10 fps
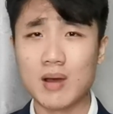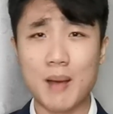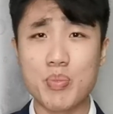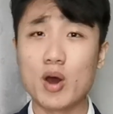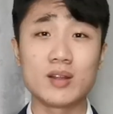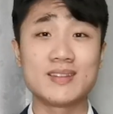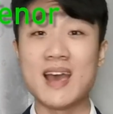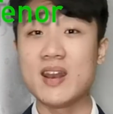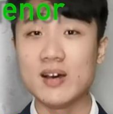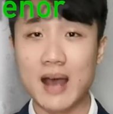I'm not a
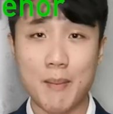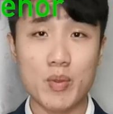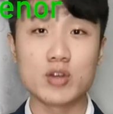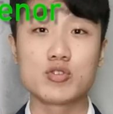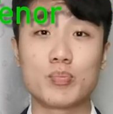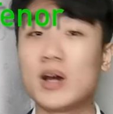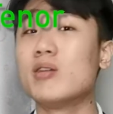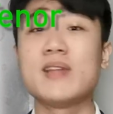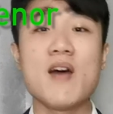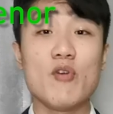tenor, I'm not a soprano,
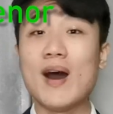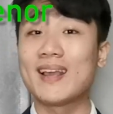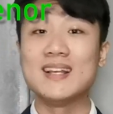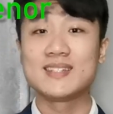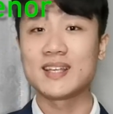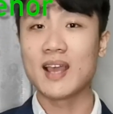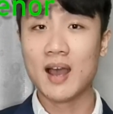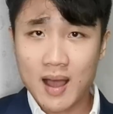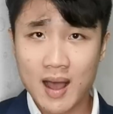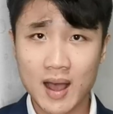therefore I can't sing
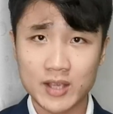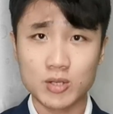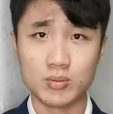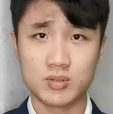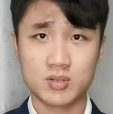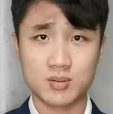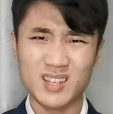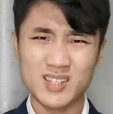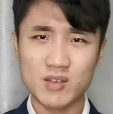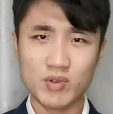high notes.
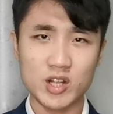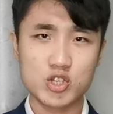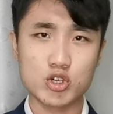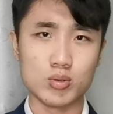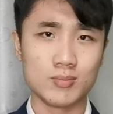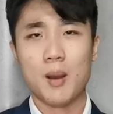Is it really true?